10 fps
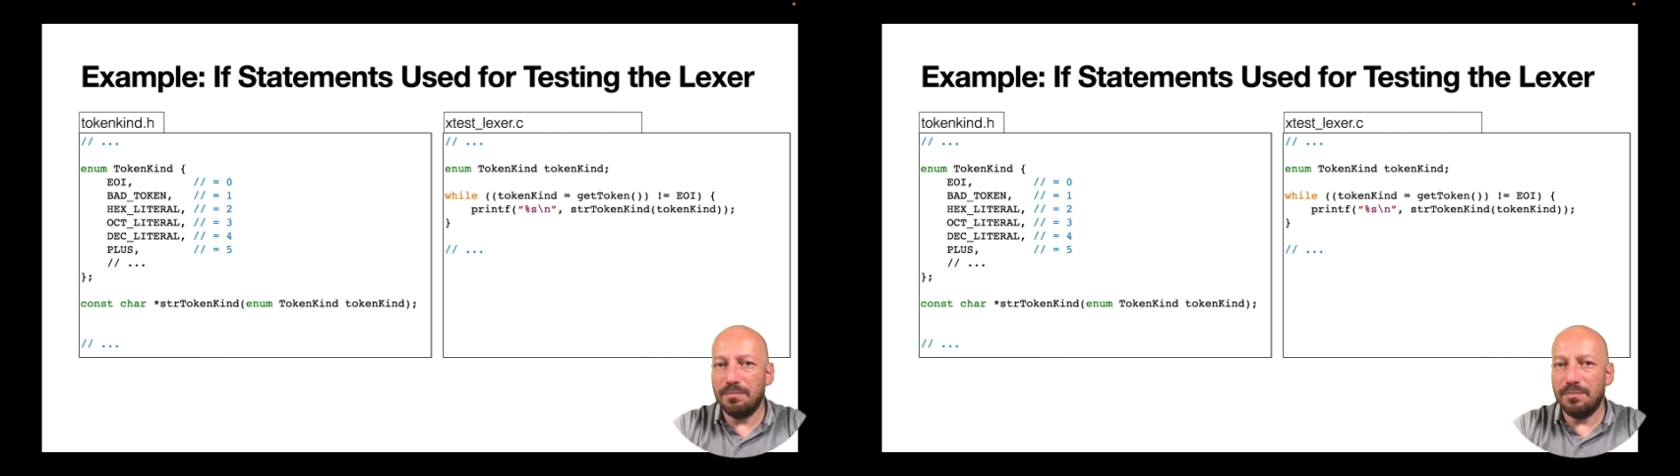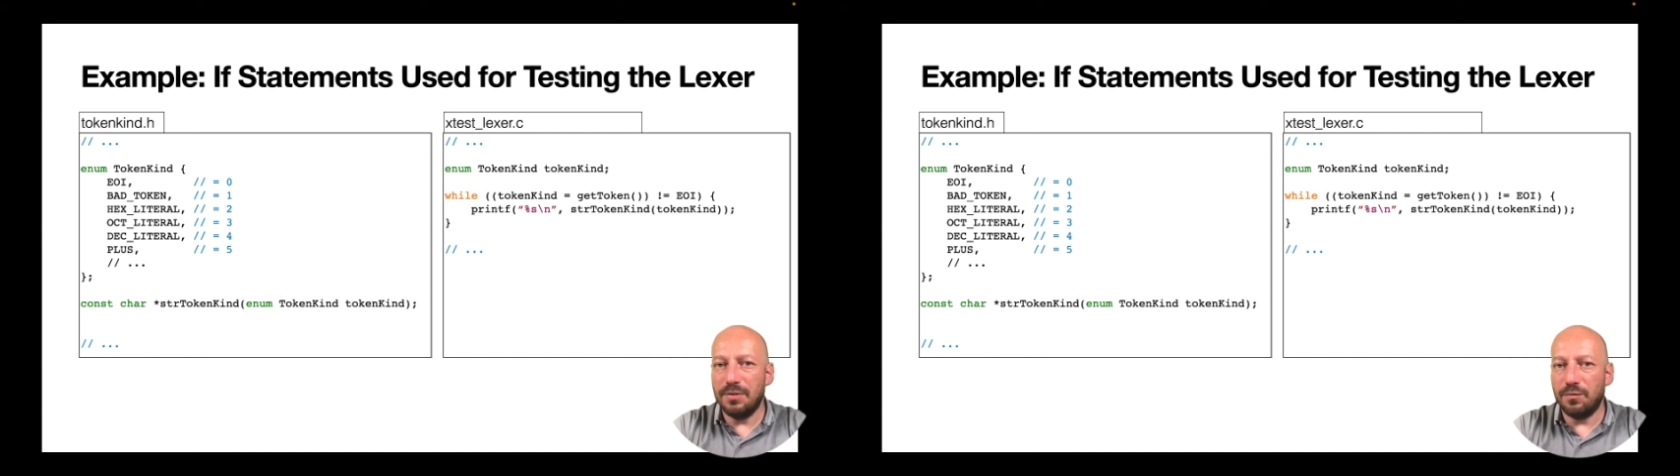
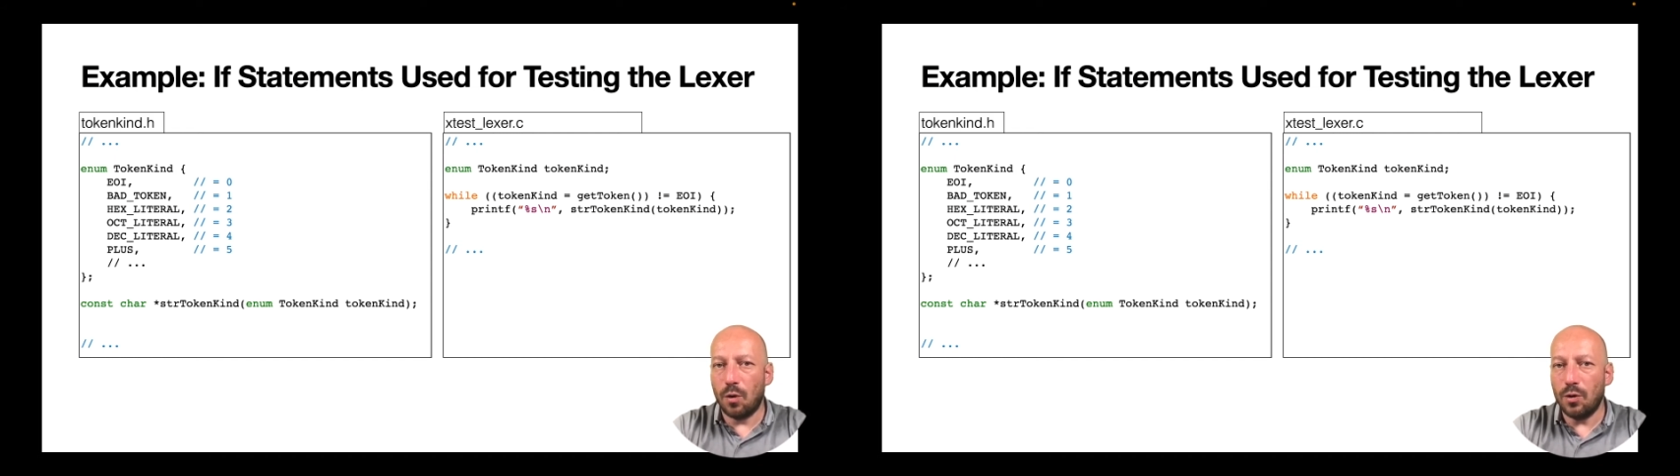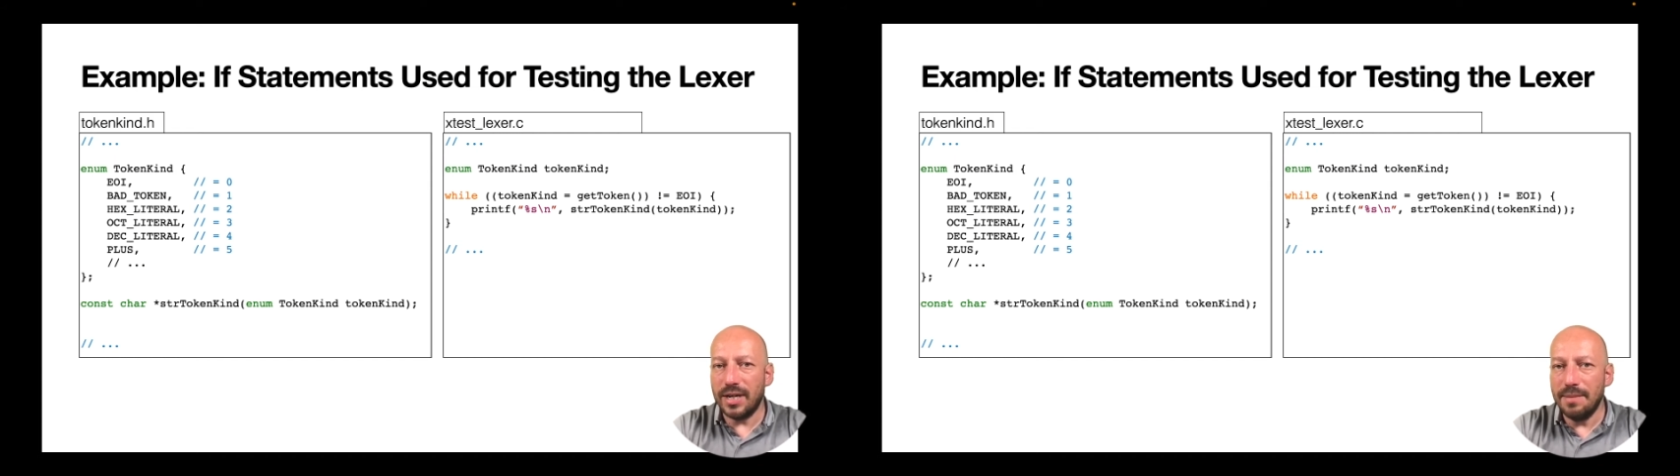
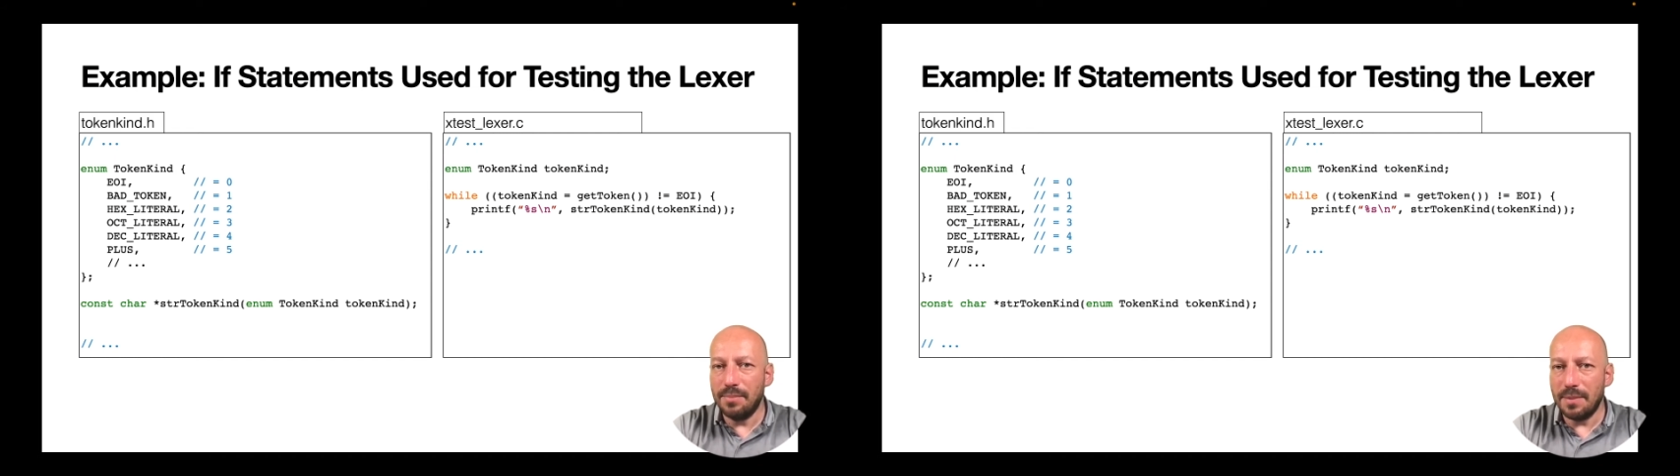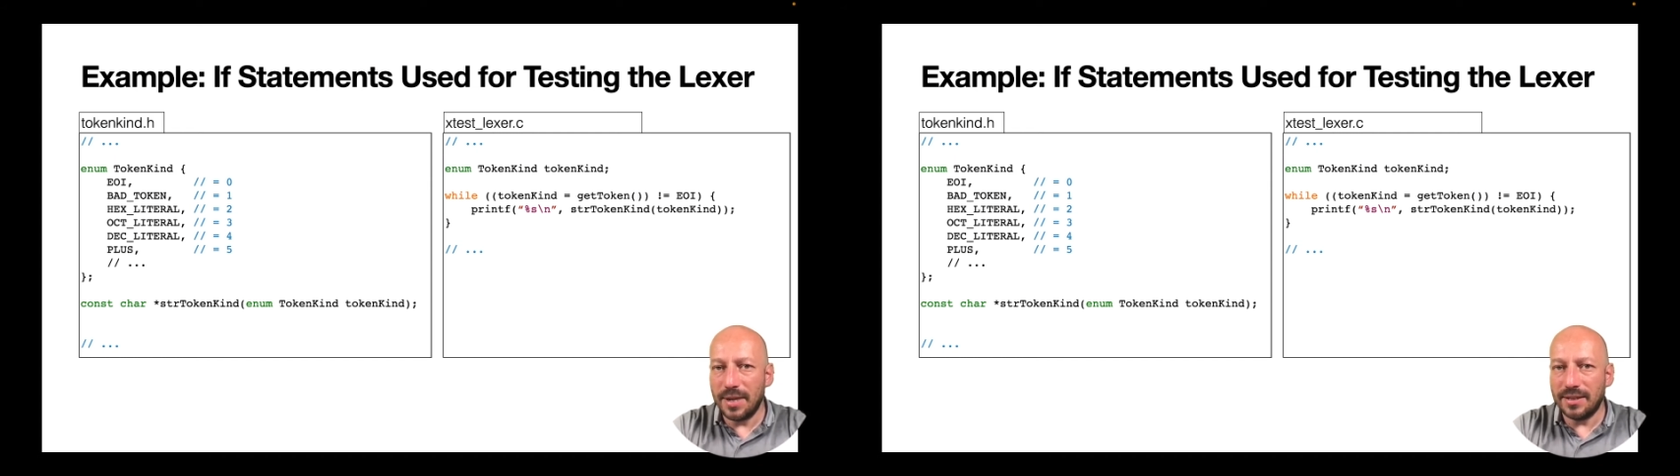before
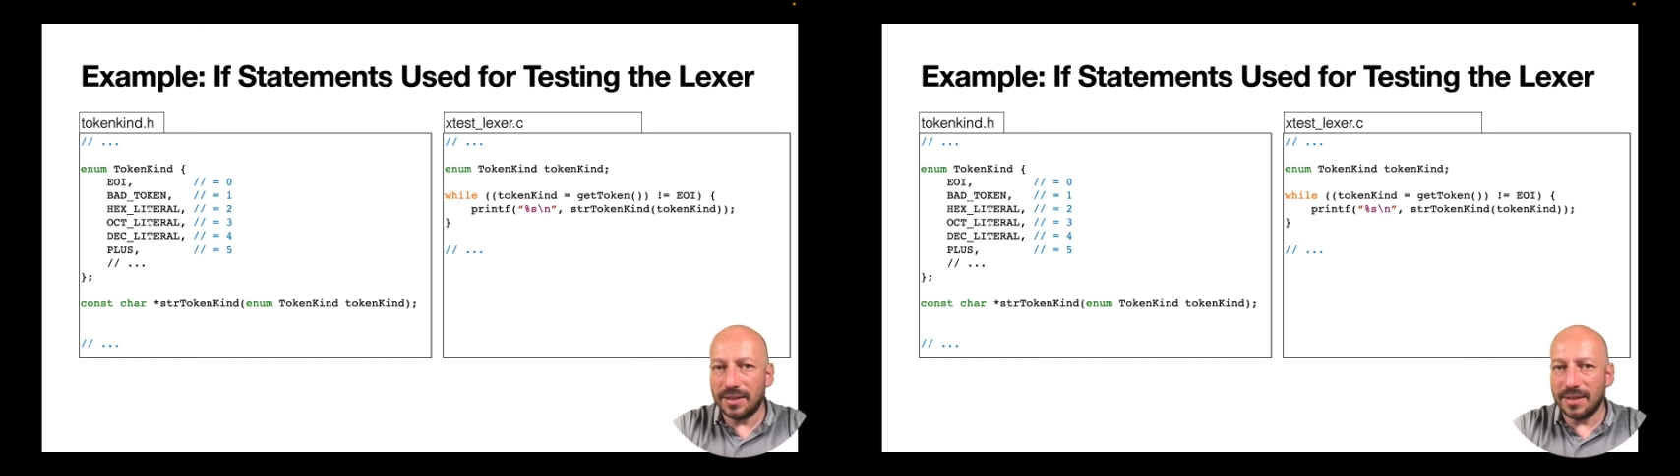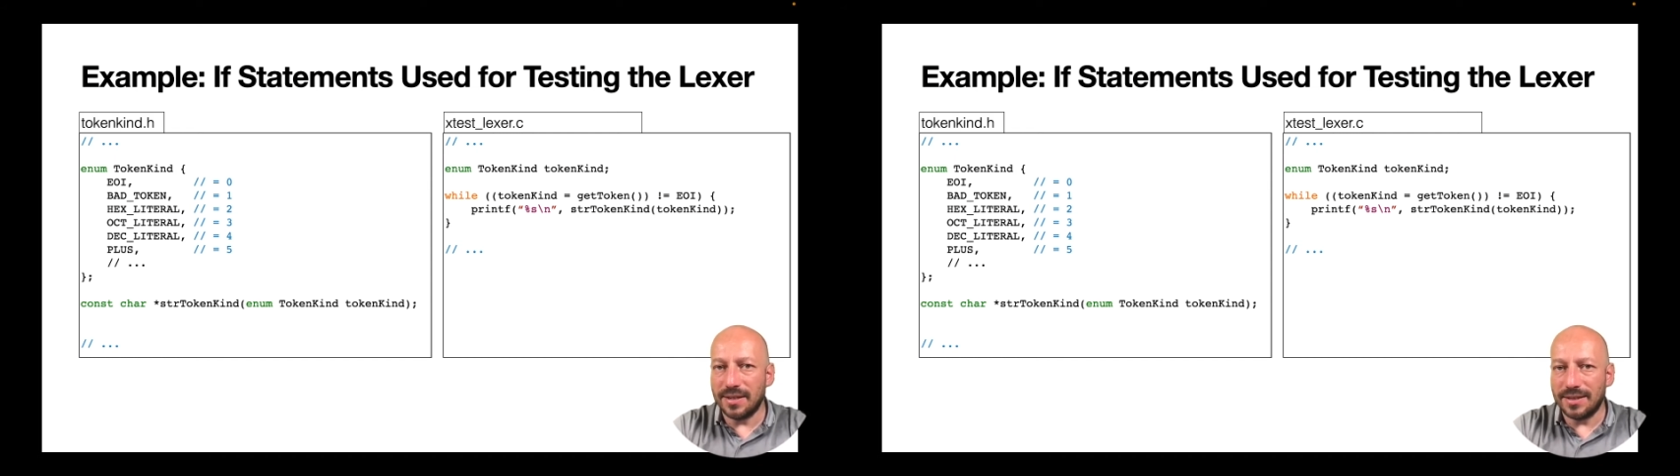implemented
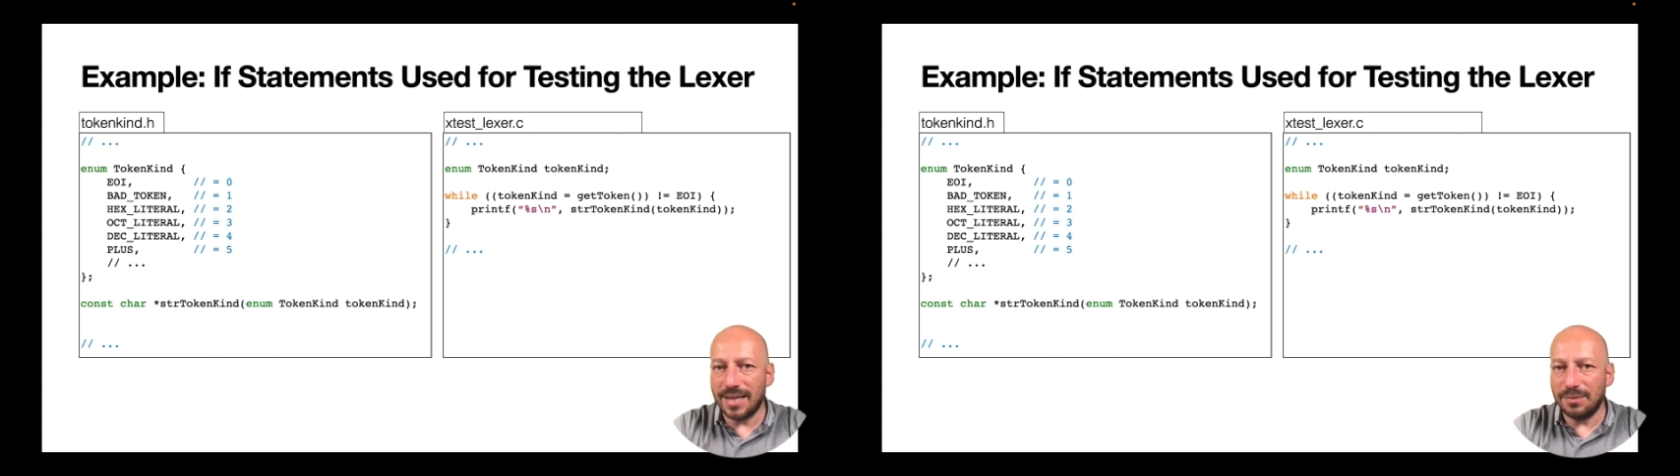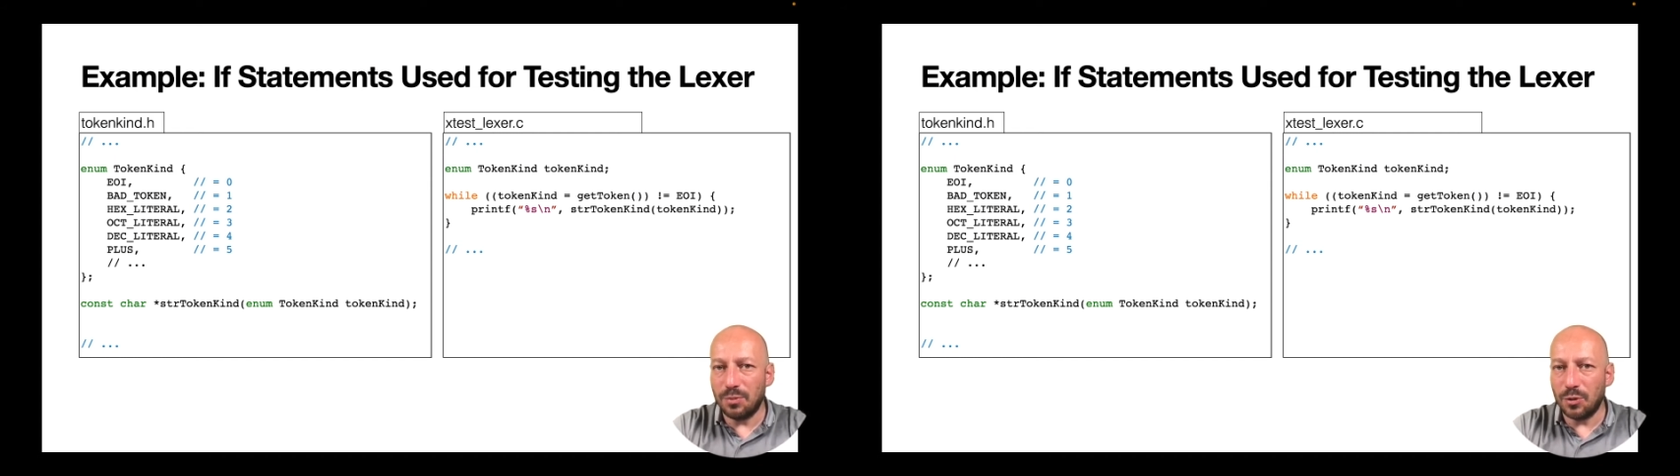in the
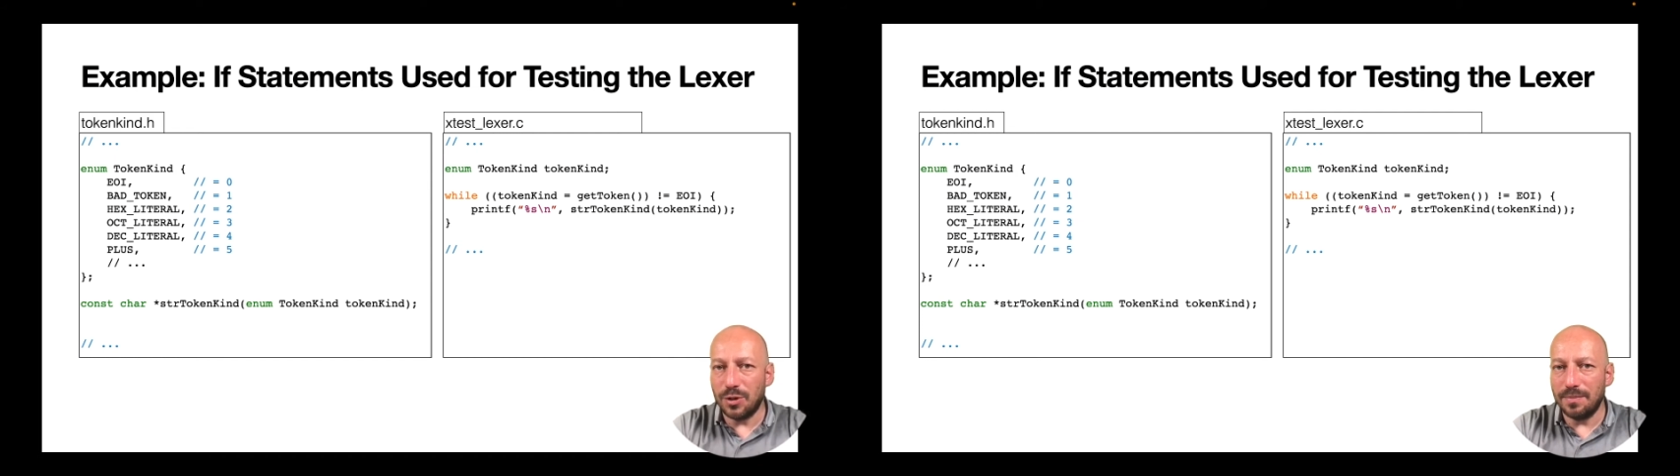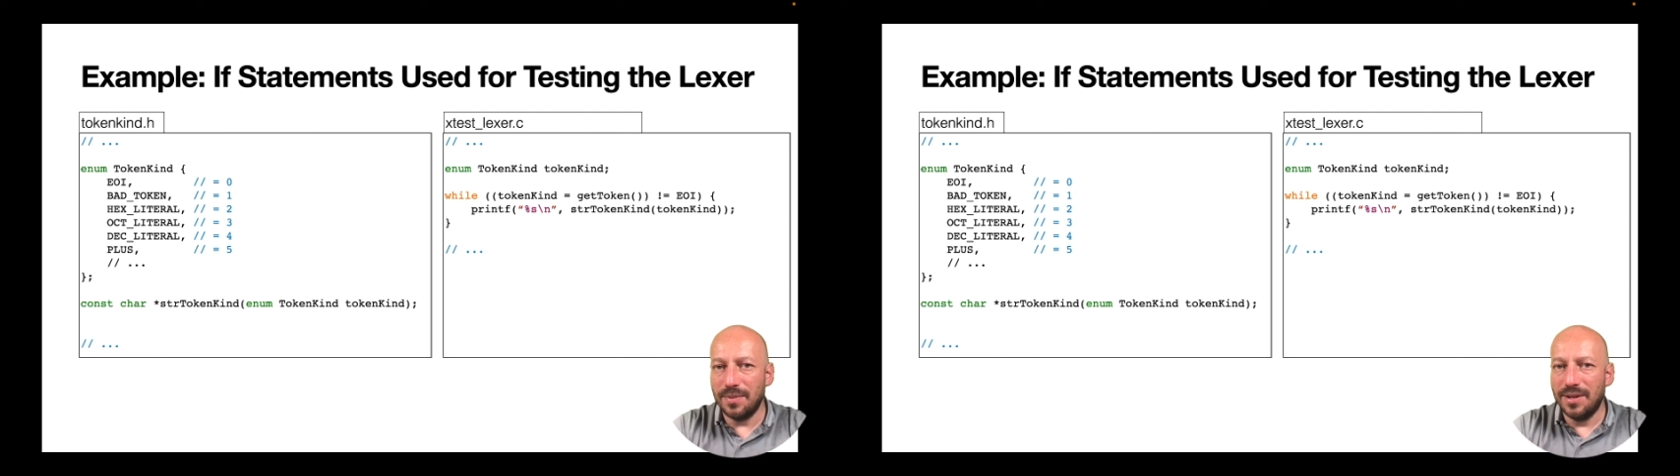test program